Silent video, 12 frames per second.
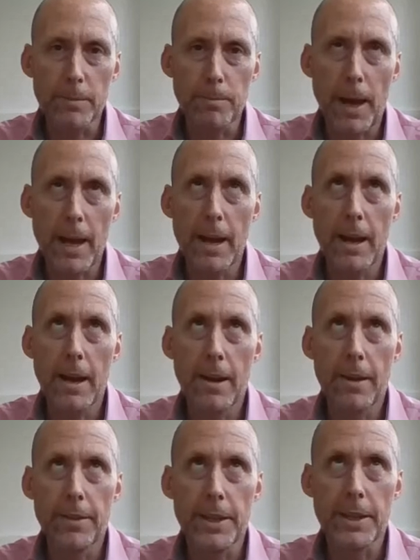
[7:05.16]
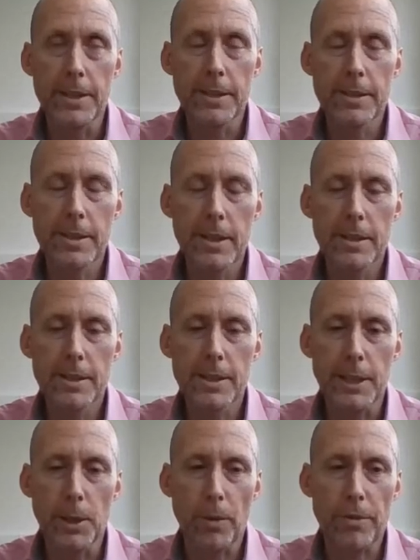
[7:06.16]
pair these
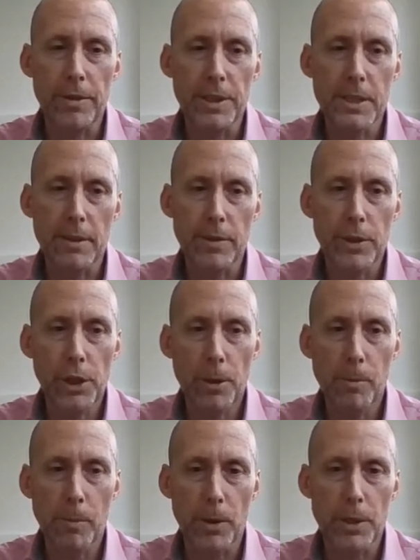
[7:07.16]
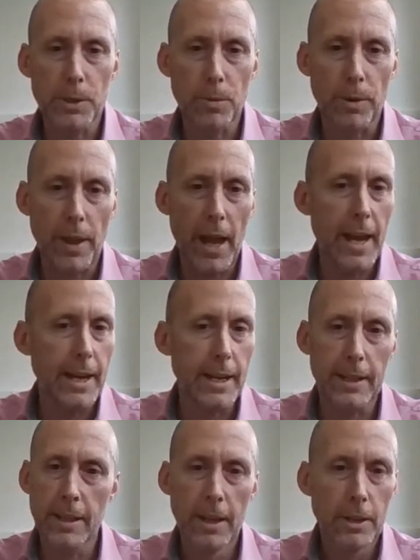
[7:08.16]
CD137 human bodies with
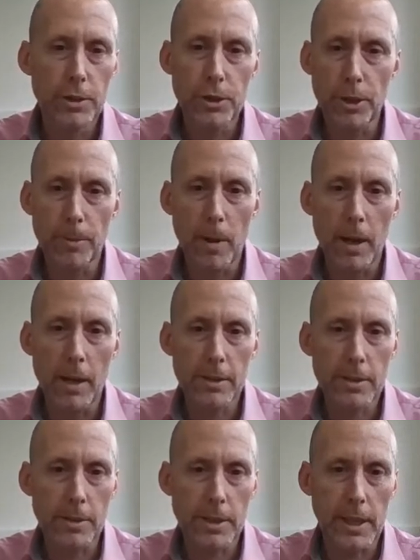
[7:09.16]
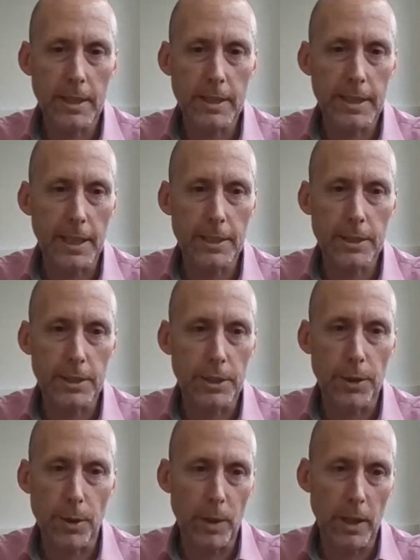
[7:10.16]
any tumor associated
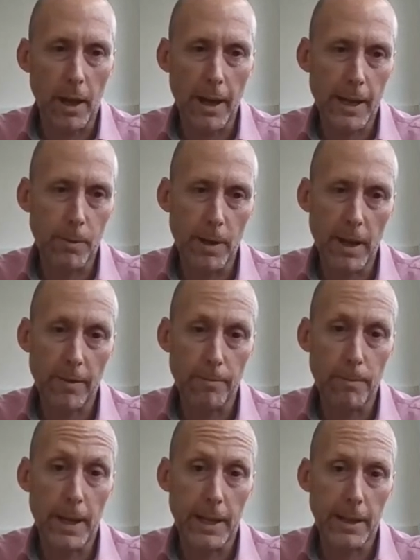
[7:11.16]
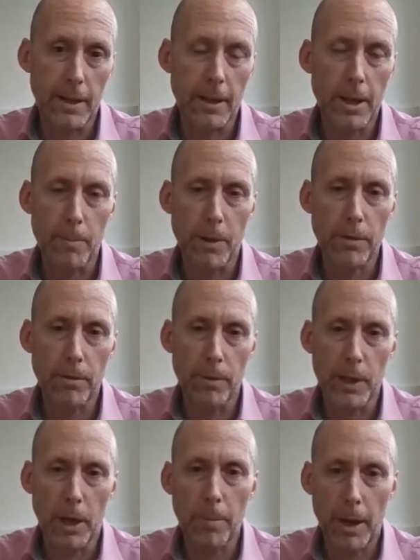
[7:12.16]
antigen that we like, and we have many coming through
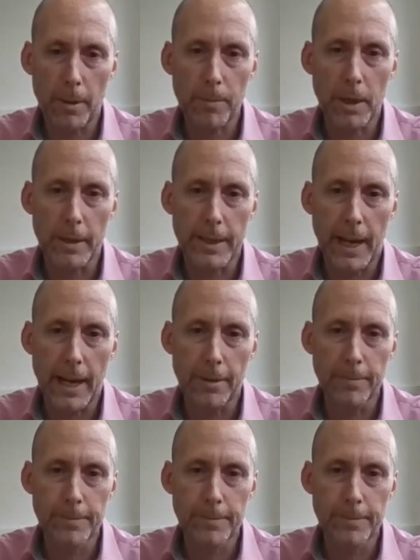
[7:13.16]
in our pipeline now.